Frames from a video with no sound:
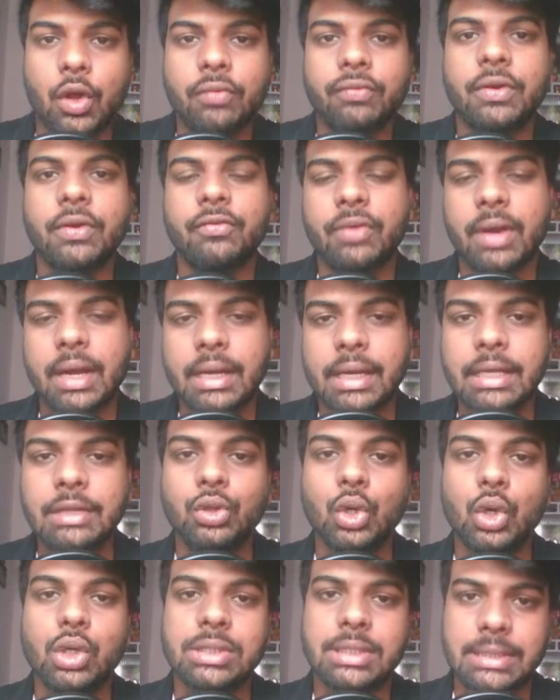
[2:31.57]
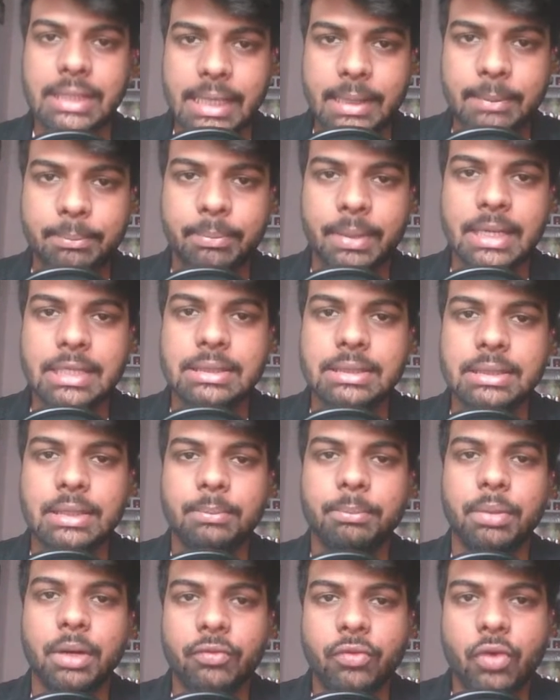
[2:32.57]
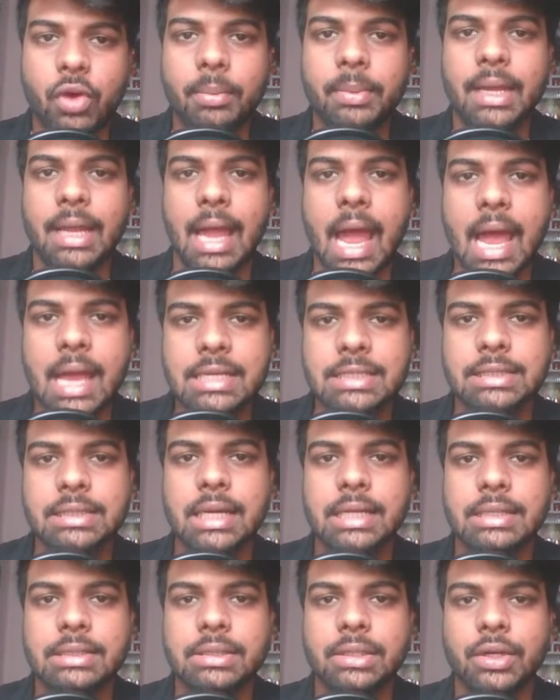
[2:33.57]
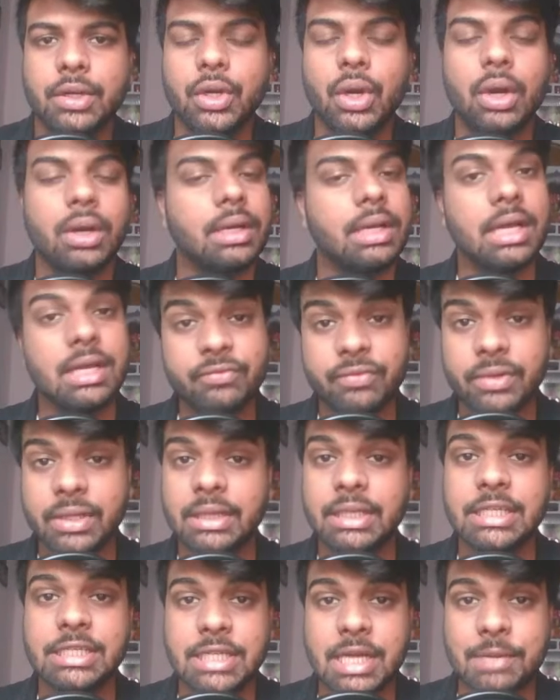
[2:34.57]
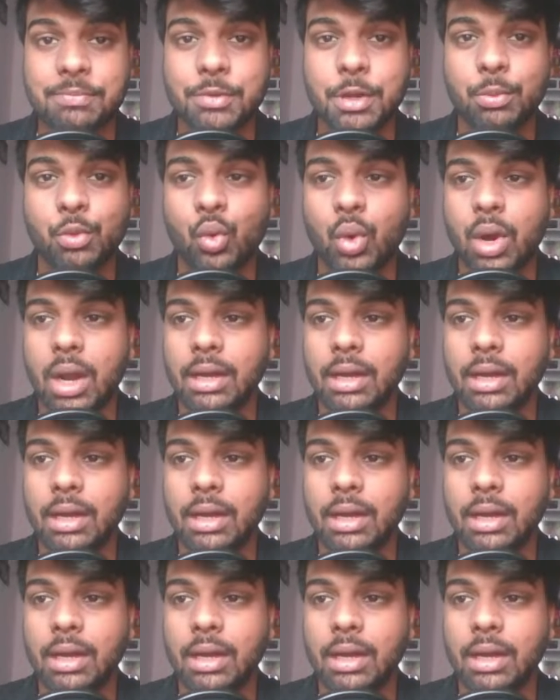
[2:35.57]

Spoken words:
and after finding those three best performing hashtags, you're done with the step number